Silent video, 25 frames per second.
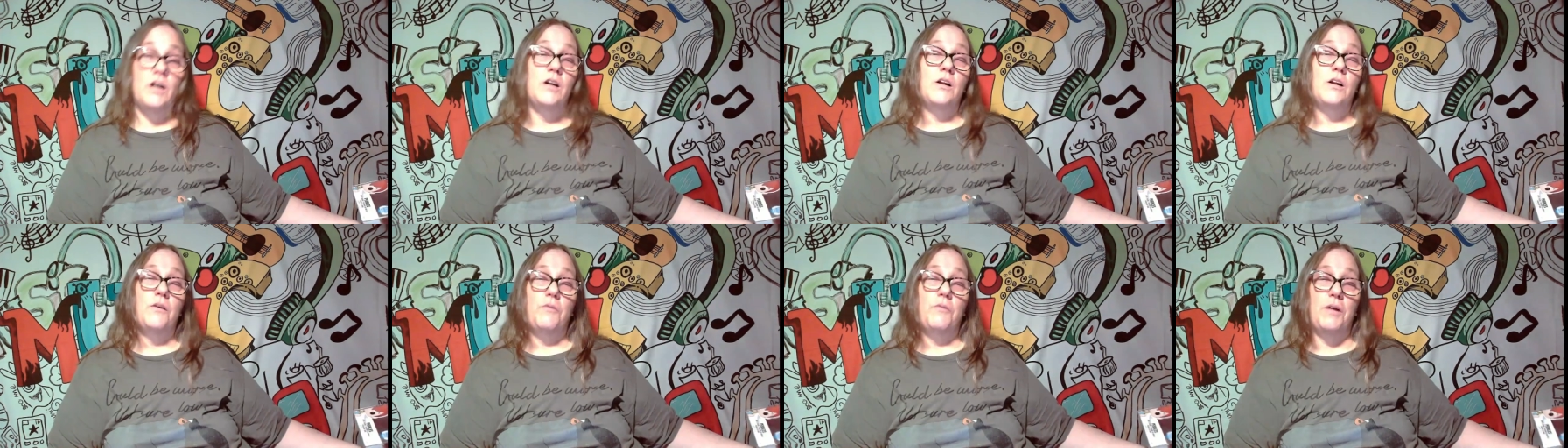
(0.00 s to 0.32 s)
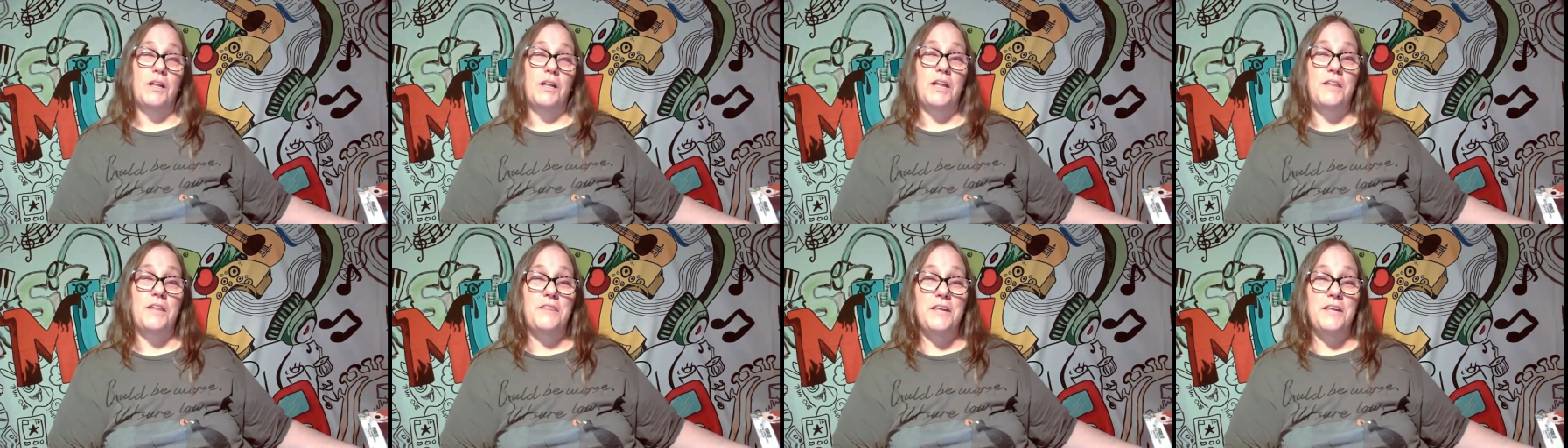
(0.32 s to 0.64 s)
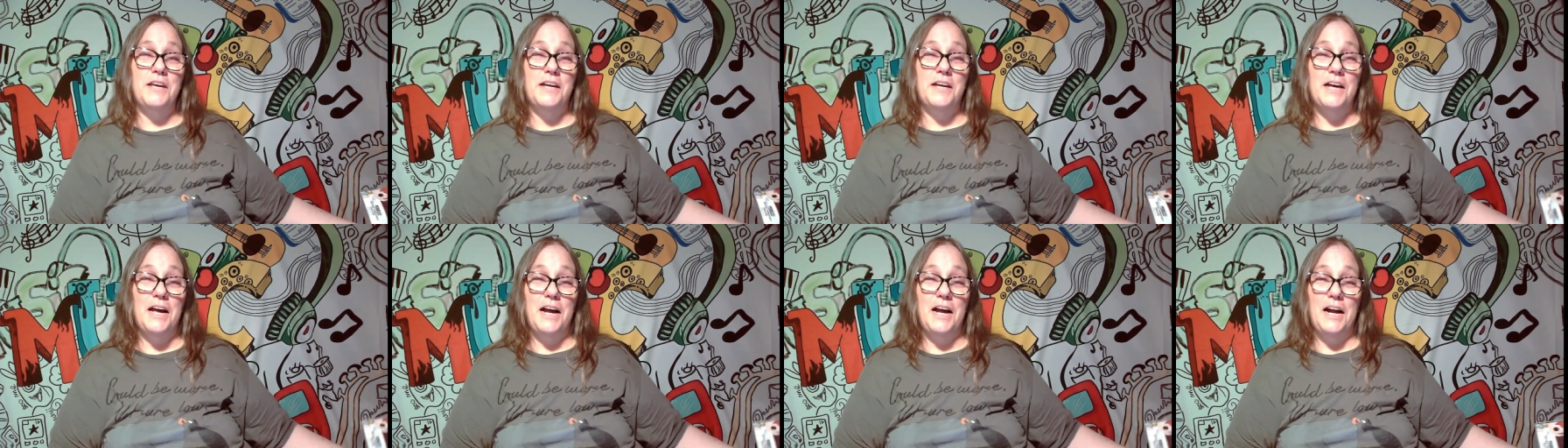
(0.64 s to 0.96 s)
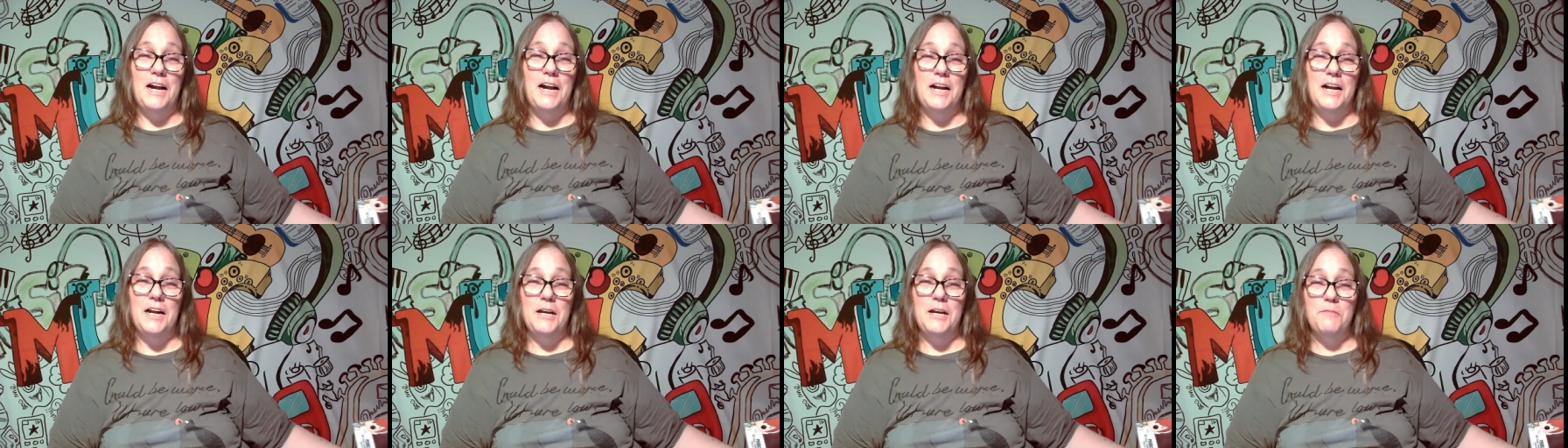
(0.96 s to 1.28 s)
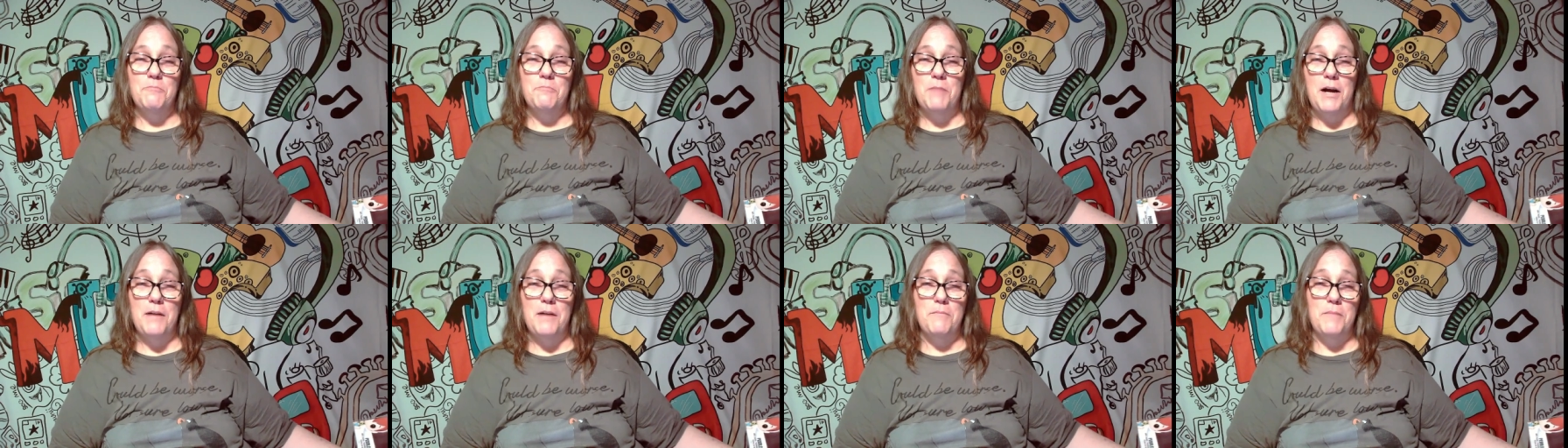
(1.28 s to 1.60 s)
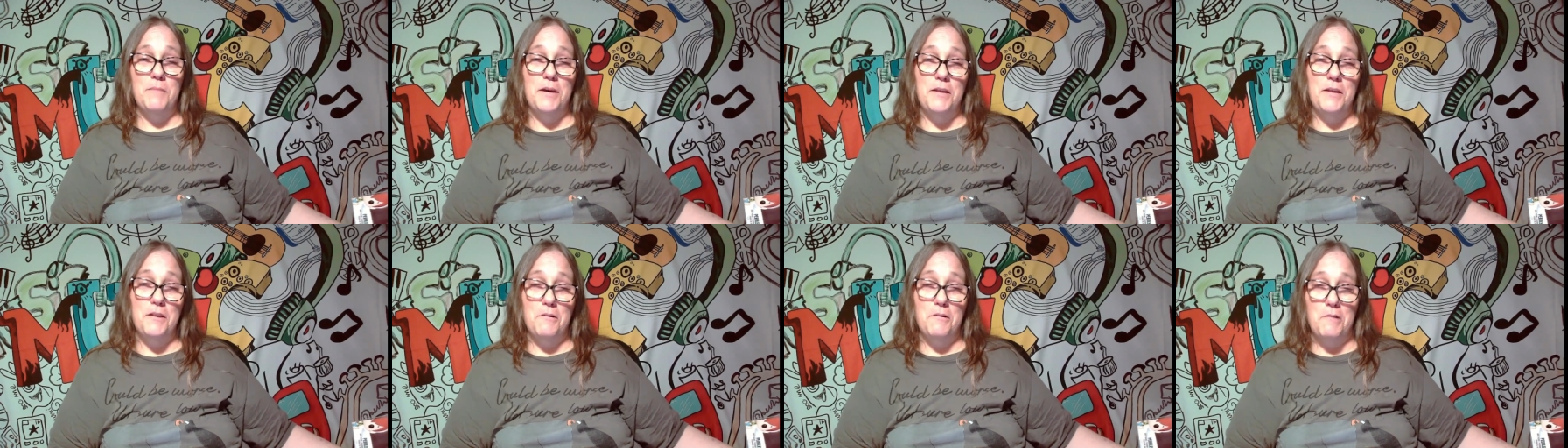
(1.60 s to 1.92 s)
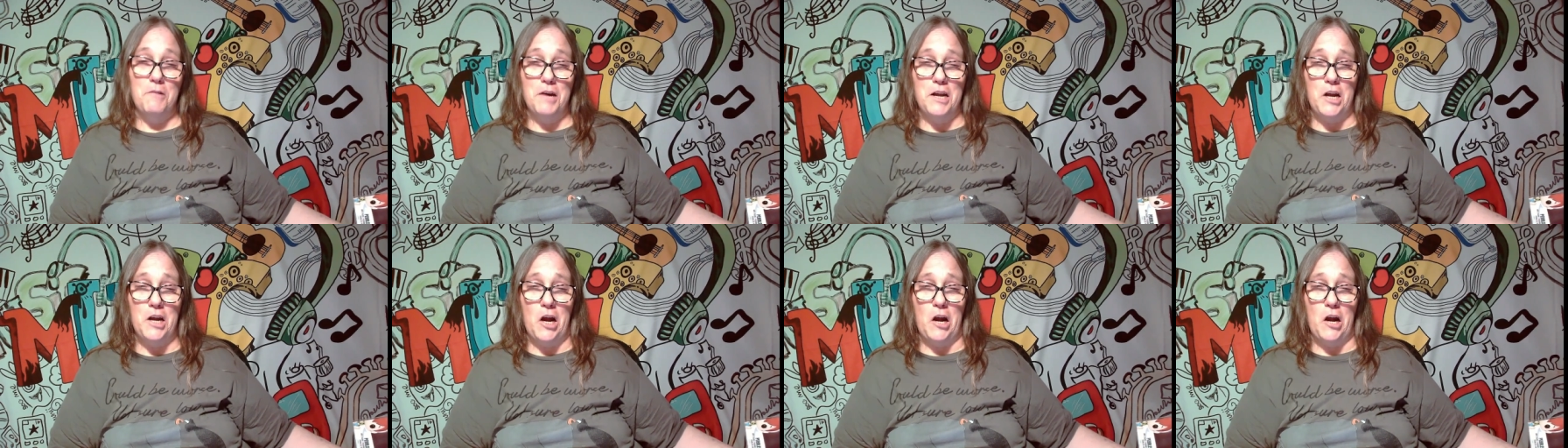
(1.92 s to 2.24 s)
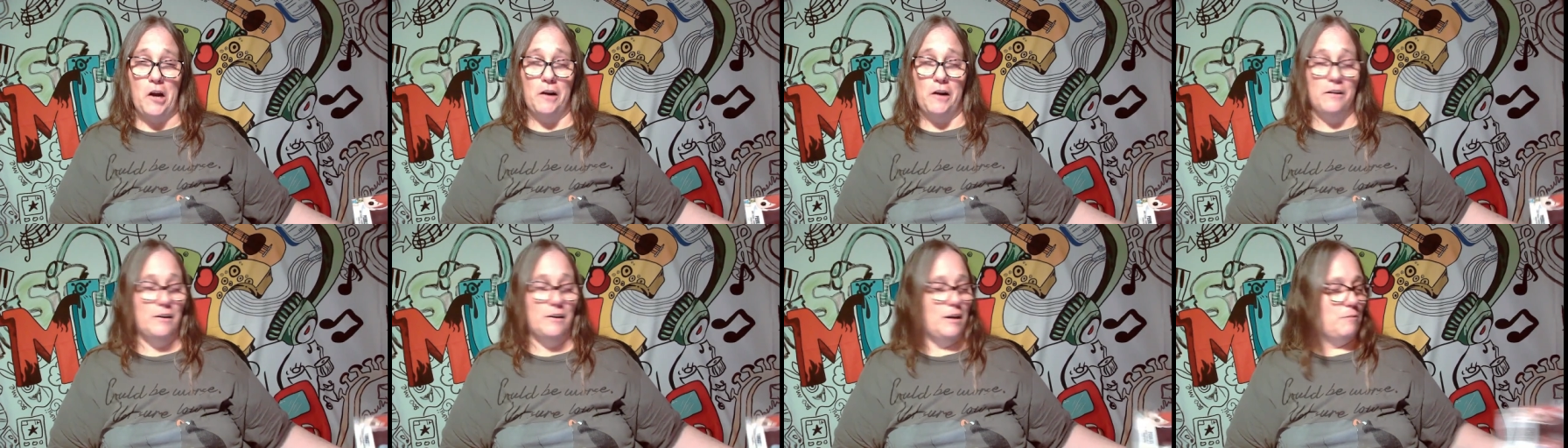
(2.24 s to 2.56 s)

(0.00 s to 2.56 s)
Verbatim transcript: Well, I think I might be the winner.